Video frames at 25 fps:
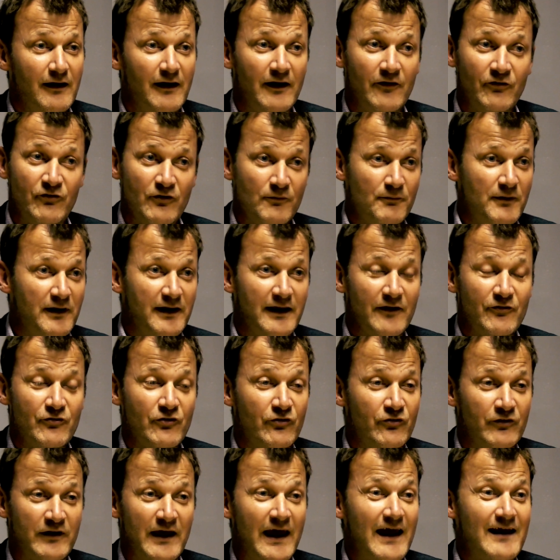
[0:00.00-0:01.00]
And to me, it's
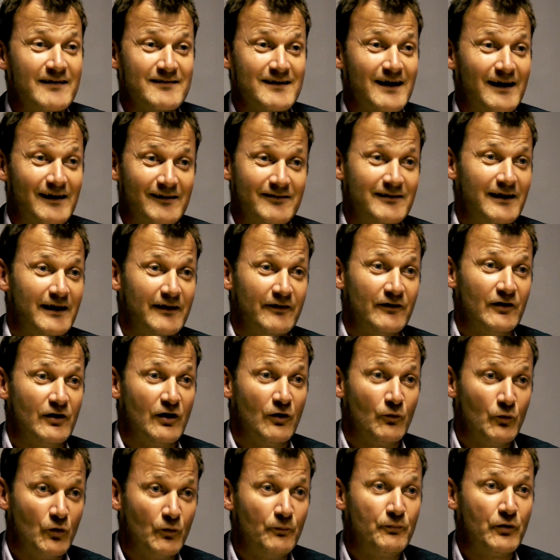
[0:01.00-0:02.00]
a scare tactic
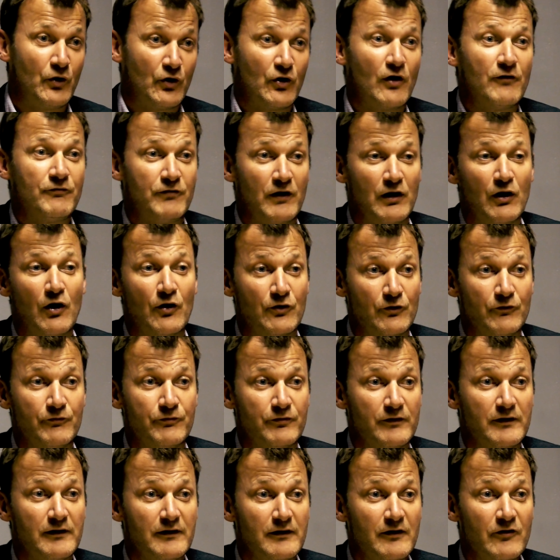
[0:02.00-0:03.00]
that will put off a lot
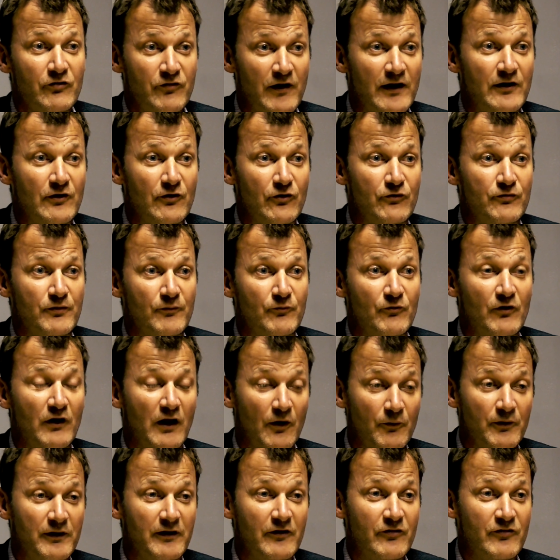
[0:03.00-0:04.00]
of tenants from
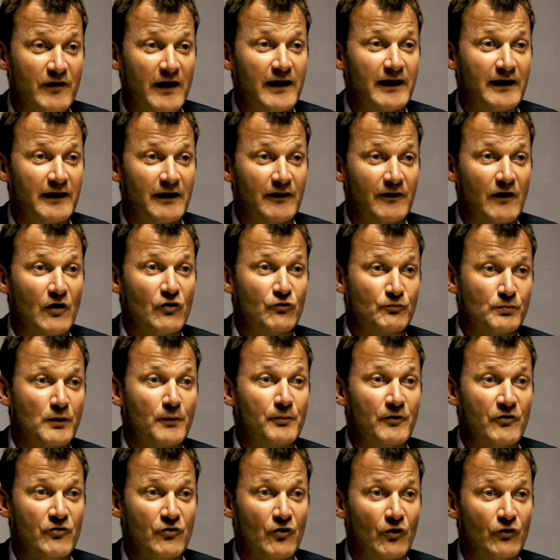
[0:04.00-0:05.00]
going and taking those
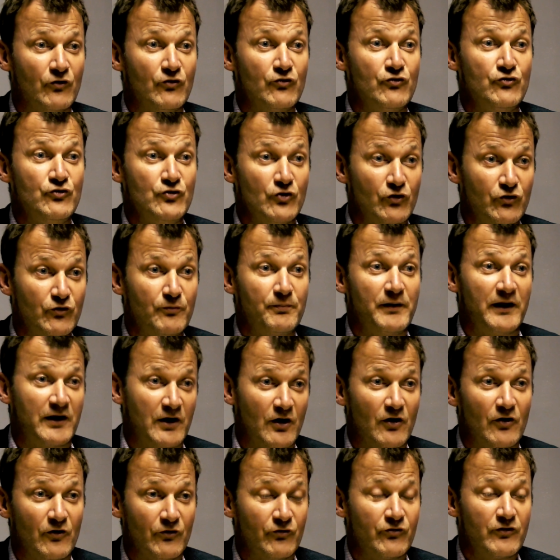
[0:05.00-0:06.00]
properties on just
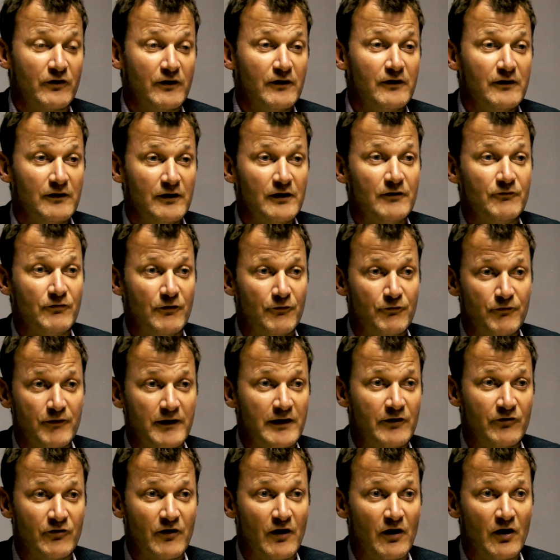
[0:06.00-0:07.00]
because of the
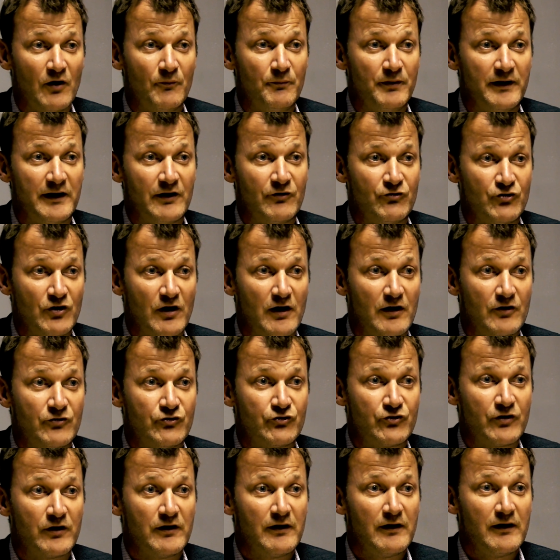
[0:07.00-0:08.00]
fees that are being charged.